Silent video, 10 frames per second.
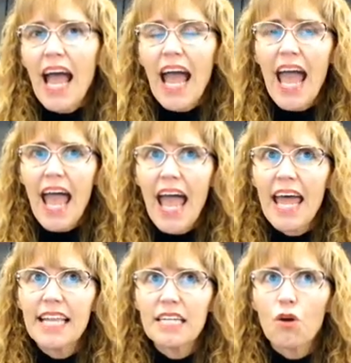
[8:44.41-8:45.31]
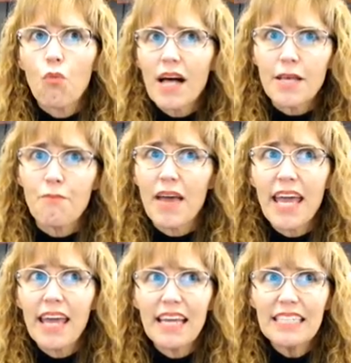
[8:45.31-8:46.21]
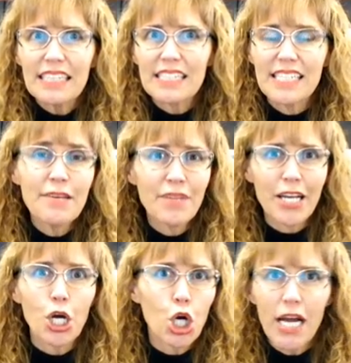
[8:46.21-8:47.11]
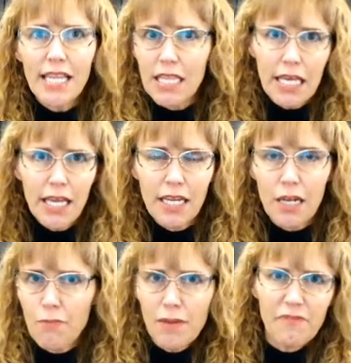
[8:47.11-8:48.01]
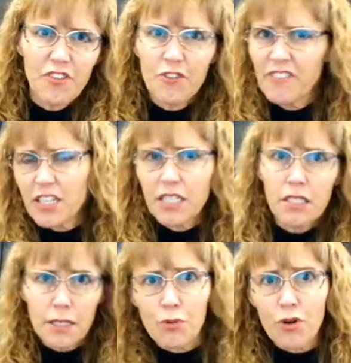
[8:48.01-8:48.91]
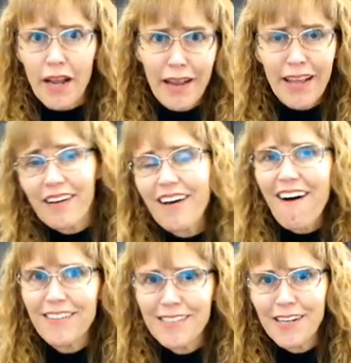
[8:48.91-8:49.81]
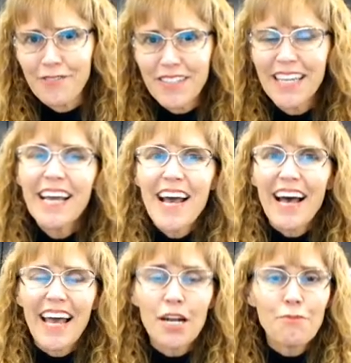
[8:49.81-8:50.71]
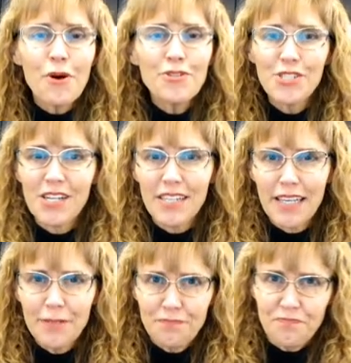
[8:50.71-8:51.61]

And while it may seem like a great thing and it may feel very liberating cognitively and emotionally,